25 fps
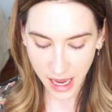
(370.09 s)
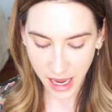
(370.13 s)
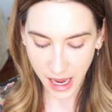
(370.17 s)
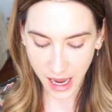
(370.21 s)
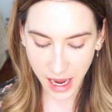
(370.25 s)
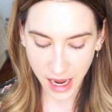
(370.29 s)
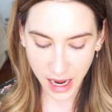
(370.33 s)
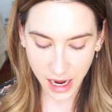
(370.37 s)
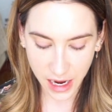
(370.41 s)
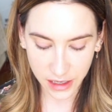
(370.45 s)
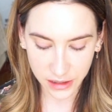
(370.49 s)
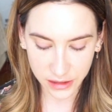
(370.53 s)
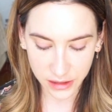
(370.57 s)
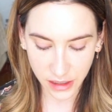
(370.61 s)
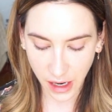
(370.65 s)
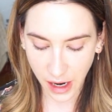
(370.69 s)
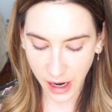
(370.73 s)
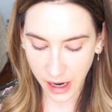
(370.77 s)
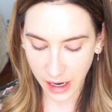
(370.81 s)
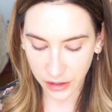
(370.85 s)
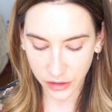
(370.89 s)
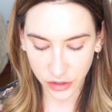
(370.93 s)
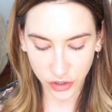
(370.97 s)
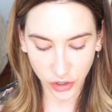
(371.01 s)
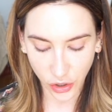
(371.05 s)
And
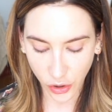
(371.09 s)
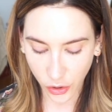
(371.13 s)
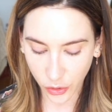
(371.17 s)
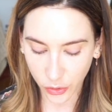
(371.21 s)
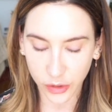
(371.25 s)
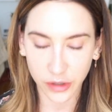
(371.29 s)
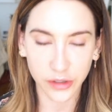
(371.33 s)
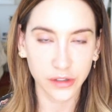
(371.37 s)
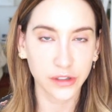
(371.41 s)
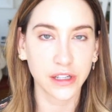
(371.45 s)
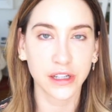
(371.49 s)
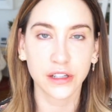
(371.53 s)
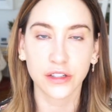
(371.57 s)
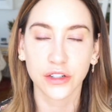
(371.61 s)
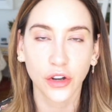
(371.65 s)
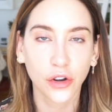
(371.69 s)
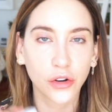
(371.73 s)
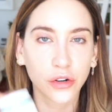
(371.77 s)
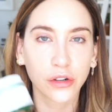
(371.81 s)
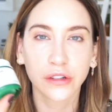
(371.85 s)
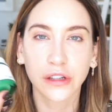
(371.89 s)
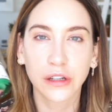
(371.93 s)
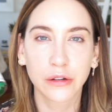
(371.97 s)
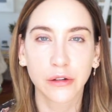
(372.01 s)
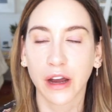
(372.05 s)
I
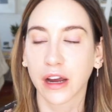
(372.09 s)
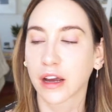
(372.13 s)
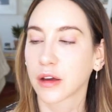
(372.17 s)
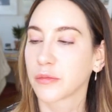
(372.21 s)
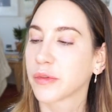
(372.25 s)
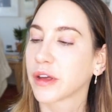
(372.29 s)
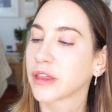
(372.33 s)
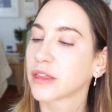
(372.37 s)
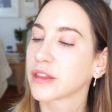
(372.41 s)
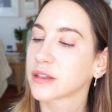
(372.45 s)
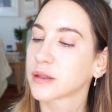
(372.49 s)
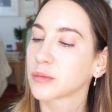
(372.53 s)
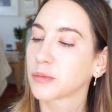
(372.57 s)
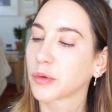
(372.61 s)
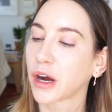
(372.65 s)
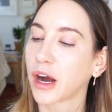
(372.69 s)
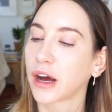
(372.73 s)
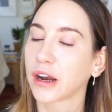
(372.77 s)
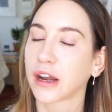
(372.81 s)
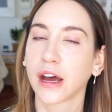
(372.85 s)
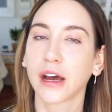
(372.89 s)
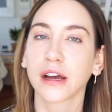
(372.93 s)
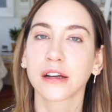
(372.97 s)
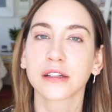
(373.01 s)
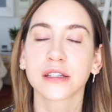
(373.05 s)
totally recommend this
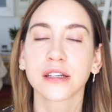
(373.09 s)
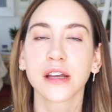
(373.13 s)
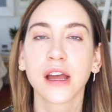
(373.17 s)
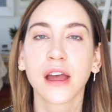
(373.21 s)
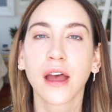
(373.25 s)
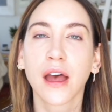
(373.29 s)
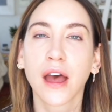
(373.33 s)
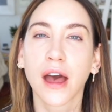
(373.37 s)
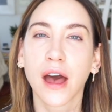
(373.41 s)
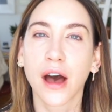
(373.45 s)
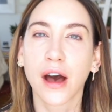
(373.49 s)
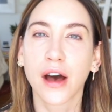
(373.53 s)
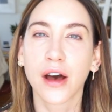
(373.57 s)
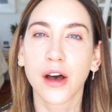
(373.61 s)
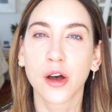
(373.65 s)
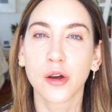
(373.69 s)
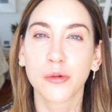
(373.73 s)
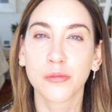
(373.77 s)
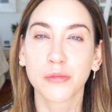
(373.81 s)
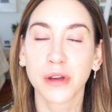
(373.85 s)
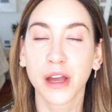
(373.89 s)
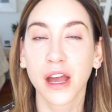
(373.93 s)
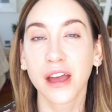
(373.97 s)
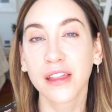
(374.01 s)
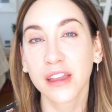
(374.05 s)
product.
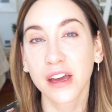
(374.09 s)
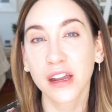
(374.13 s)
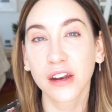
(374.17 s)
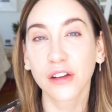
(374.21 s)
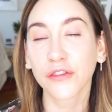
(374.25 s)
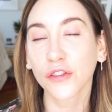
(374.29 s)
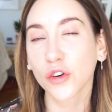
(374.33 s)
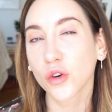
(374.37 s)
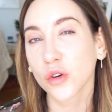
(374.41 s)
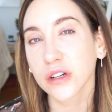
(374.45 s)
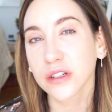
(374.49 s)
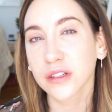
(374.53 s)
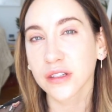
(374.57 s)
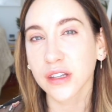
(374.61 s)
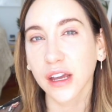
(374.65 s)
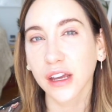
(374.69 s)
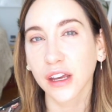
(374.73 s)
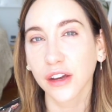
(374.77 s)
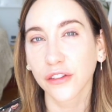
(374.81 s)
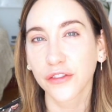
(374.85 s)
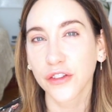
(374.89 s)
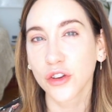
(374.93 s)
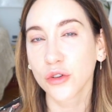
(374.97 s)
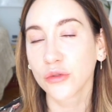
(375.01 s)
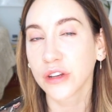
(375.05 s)
And then of course, like,
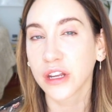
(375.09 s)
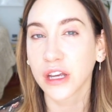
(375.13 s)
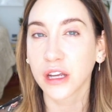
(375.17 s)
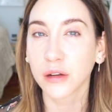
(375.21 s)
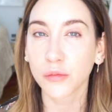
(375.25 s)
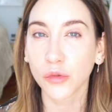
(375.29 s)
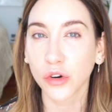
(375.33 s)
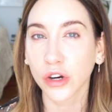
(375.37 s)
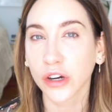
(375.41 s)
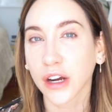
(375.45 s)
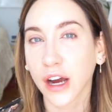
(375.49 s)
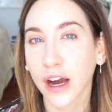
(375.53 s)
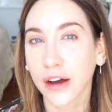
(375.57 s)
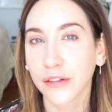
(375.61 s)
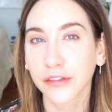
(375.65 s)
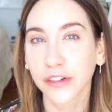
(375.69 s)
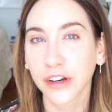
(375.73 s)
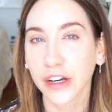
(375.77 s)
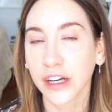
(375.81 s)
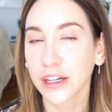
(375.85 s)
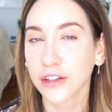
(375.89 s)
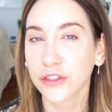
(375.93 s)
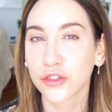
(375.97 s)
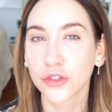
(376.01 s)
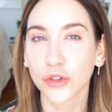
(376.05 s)
if you need more
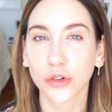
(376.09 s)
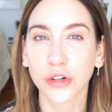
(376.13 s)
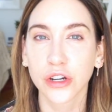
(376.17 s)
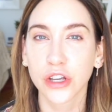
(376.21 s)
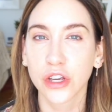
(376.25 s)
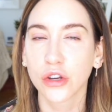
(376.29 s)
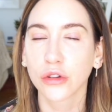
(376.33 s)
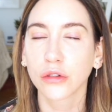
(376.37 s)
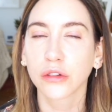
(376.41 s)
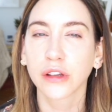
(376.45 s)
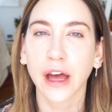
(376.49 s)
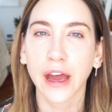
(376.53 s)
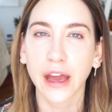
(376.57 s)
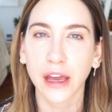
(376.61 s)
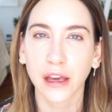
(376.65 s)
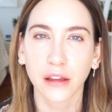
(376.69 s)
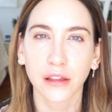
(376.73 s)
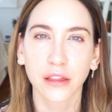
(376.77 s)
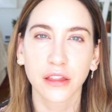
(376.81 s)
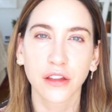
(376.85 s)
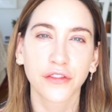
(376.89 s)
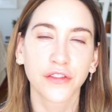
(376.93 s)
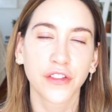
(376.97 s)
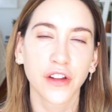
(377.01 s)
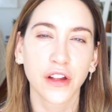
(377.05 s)
coverage or you
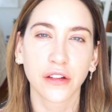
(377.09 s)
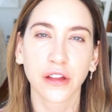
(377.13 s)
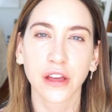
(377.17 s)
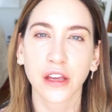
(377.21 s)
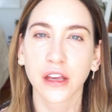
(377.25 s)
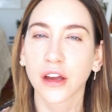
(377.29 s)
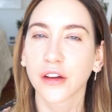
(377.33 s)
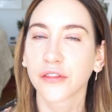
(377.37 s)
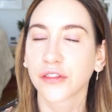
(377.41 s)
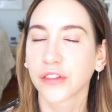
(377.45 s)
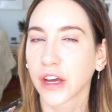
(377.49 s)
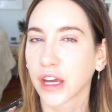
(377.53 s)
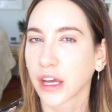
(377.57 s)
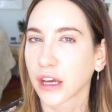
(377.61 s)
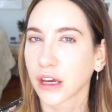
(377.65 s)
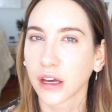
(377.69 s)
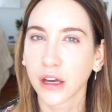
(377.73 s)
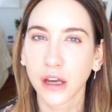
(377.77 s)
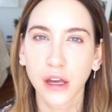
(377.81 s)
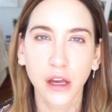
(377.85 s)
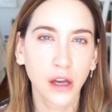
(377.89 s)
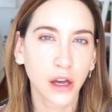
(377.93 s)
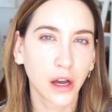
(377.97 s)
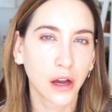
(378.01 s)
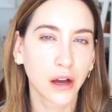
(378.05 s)
like the feeling of like
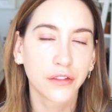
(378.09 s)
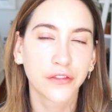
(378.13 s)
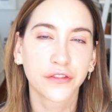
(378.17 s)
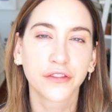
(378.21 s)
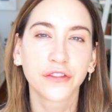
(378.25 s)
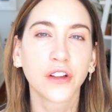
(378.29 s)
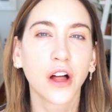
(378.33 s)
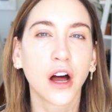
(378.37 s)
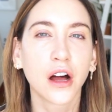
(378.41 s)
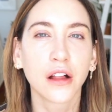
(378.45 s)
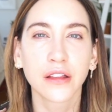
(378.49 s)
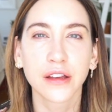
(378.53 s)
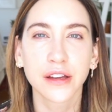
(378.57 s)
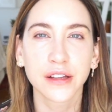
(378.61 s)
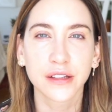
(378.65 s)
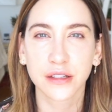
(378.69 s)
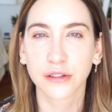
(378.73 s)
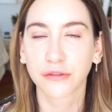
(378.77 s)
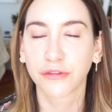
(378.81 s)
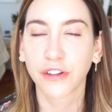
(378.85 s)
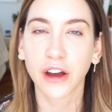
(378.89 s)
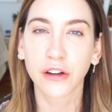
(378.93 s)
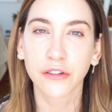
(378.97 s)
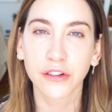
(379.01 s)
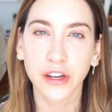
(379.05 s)
a flawless
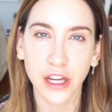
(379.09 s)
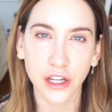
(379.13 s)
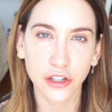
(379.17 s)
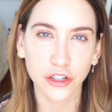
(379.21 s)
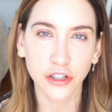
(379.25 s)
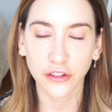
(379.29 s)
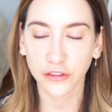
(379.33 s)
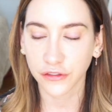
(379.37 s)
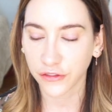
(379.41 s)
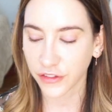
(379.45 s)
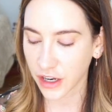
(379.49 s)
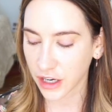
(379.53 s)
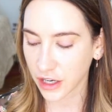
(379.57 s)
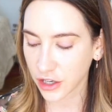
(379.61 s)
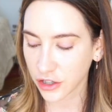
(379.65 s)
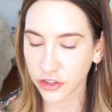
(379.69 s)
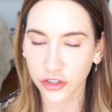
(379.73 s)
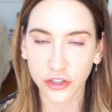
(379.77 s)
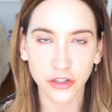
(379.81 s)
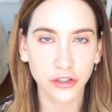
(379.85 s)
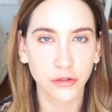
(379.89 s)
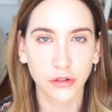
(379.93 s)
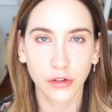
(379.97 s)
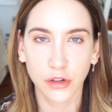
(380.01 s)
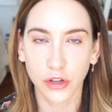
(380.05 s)
foundation
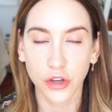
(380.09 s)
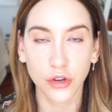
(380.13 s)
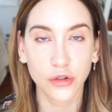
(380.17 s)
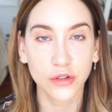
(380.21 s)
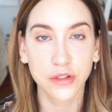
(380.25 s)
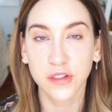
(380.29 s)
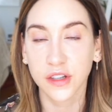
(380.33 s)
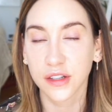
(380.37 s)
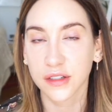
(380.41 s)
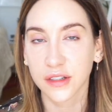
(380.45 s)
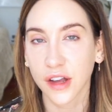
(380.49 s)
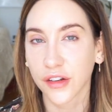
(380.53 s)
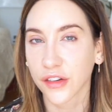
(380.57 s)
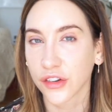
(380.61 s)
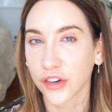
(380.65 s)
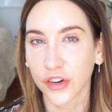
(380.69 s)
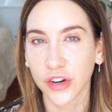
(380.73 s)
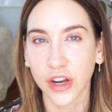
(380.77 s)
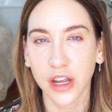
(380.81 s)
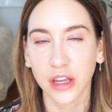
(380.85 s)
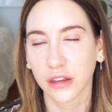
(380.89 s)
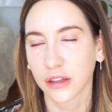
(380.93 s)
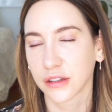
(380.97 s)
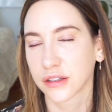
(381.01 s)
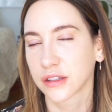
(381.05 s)
finish, use this
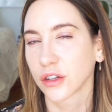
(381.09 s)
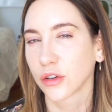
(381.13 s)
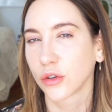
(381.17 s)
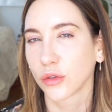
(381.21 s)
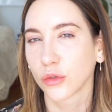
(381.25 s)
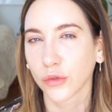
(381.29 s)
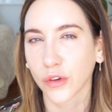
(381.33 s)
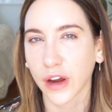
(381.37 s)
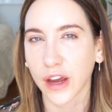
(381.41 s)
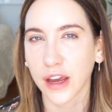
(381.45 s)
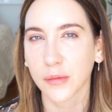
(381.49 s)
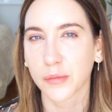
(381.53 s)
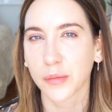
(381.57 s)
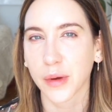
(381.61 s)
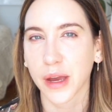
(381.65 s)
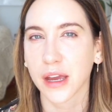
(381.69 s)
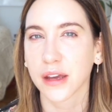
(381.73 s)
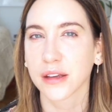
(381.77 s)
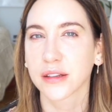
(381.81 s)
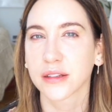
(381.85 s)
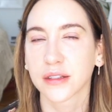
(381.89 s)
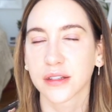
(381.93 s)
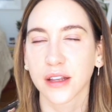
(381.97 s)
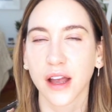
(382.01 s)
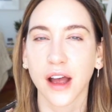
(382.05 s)
underneath. It's a great
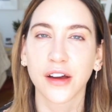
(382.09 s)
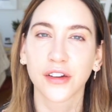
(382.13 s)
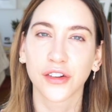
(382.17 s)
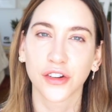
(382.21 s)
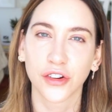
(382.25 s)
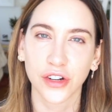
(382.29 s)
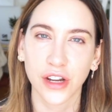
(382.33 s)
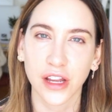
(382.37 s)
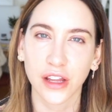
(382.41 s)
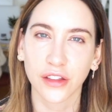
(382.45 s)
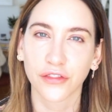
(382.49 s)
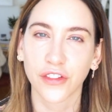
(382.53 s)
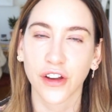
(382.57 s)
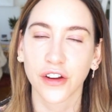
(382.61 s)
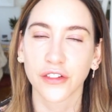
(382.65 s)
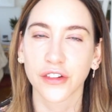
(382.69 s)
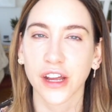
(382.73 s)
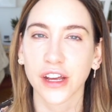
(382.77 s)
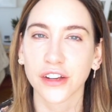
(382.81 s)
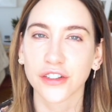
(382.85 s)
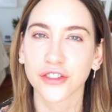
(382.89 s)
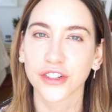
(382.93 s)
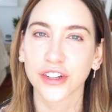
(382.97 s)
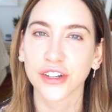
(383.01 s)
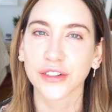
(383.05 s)
base underneath
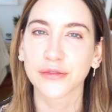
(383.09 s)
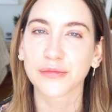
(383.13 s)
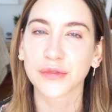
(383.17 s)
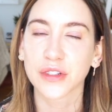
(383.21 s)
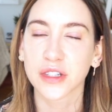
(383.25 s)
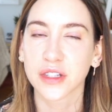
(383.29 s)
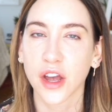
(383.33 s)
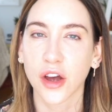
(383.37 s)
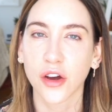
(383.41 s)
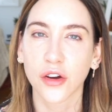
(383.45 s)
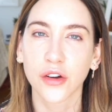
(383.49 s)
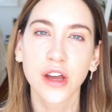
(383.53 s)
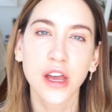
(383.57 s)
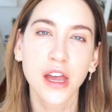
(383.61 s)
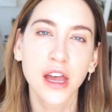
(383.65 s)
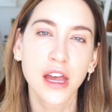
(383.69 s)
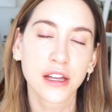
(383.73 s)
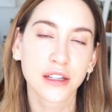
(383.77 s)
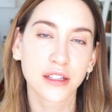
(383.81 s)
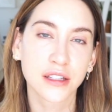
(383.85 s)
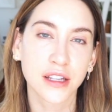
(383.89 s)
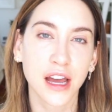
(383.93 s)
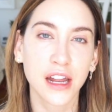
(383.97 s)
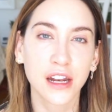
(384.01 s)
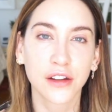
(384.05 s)
foundation. So
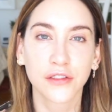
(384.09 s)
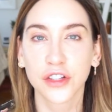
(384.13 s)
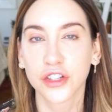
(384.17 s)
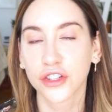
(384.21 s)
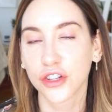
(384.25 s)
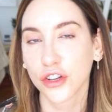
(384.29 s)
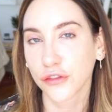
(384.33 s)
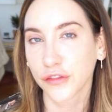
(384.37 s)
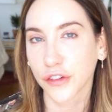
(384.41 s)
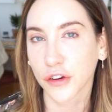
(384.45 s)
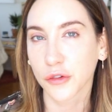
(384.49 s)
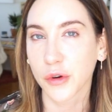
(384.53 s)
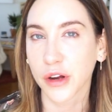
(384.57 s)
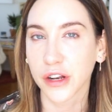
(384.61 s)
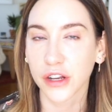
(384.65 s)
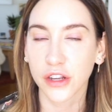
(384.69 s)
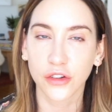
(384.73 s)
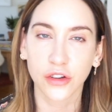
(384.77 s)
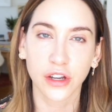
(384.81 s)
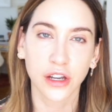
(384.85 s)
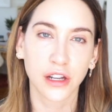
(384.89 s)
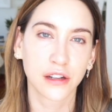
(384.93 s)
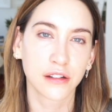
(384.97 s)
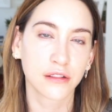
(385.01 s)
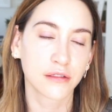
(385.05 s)
it's kind of a two for one. You
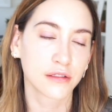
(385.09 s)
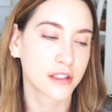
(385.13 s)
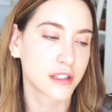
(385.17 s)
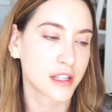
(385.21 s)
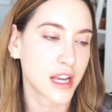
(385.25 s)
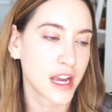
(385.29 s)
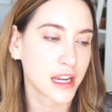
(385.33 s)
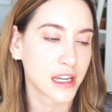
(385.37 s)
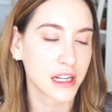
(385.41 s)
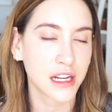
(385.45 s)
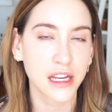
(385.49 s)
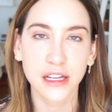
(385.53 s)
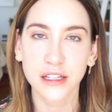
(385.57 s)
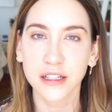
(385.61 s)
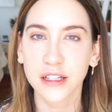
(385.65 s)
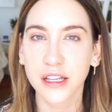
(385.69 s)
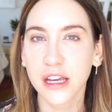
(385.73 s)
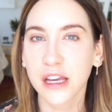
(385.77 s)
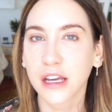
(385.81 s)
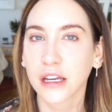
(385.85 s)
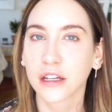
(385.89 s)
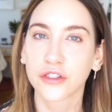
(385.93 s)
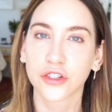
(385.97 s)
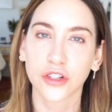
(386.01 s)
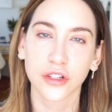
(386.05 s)
can take it
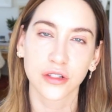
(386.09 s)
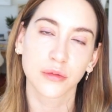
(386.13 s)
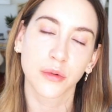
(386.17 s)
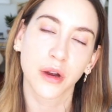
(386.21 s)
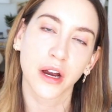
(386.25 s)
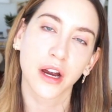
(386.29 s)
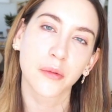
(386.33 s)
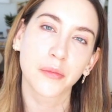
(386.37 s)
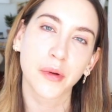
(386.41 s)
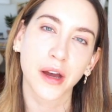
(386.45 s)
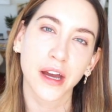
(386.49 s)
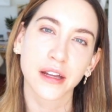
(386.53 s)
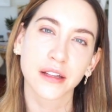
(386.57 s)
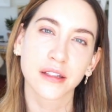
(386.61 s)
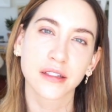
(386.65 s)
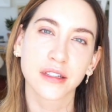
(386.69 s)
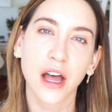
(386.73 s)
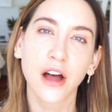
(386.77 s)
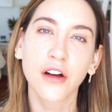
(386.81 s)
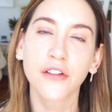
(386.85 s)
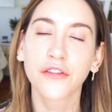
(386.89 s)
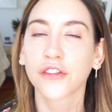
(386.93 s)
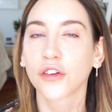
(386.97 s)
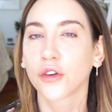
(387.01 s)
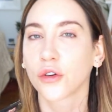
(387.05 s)
easy and just wear it by
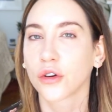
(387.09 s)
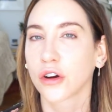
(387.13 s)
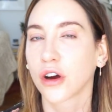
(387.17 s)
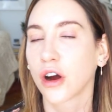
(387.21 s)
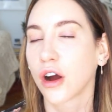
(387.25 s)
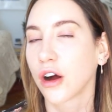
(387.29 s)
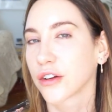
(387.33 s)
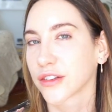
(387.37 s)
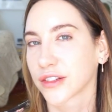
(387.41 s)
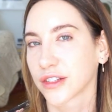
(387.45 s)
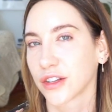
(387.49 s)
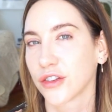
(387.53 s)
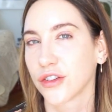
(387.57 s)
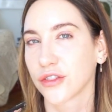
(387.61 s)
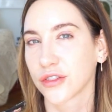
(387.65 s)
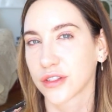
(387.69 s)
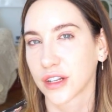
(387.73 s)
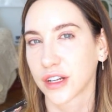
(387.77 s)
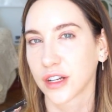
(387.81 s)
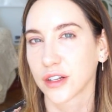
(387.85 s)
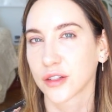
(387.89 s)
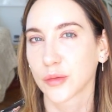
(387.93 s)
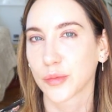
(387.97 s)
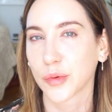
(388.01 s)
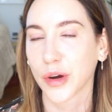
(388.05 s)
itself, or also use
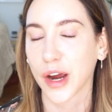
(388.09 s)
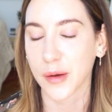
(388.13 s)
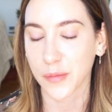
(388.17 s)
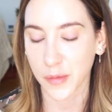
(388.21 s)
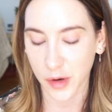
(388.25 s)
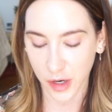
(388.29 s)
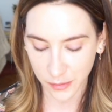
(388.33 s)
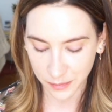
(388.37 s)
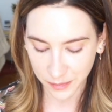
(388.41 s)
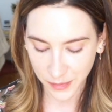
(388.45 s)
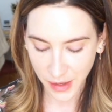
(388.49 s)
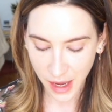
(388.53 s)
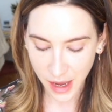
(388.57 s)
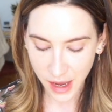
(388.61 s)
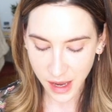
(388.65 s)
it as a primer.